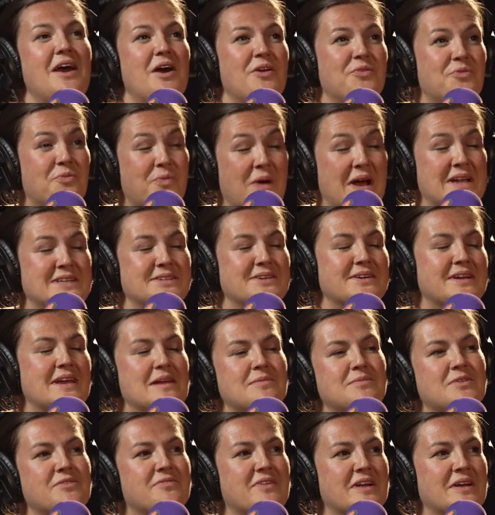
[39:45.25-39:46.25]
And where do you
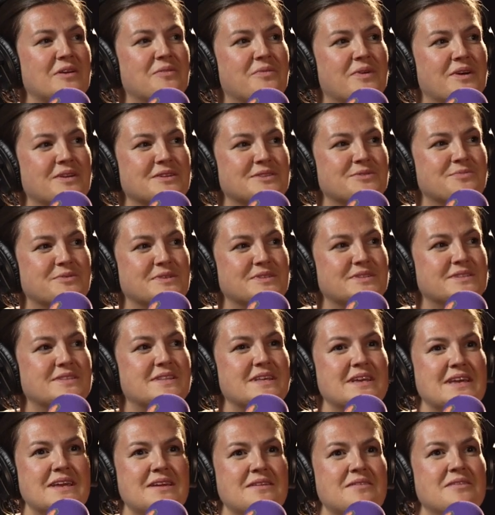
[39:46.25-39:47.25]
keep the real ones was
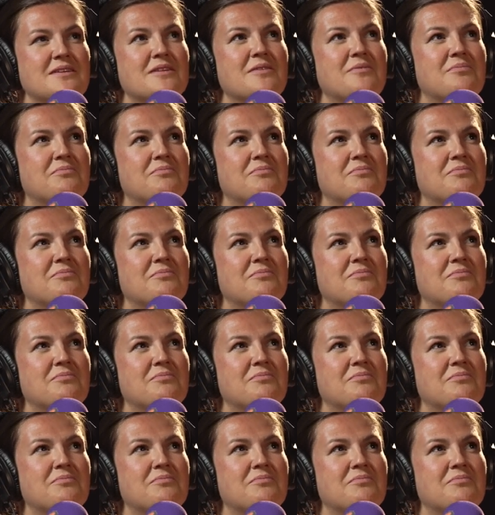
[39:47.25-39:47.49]
the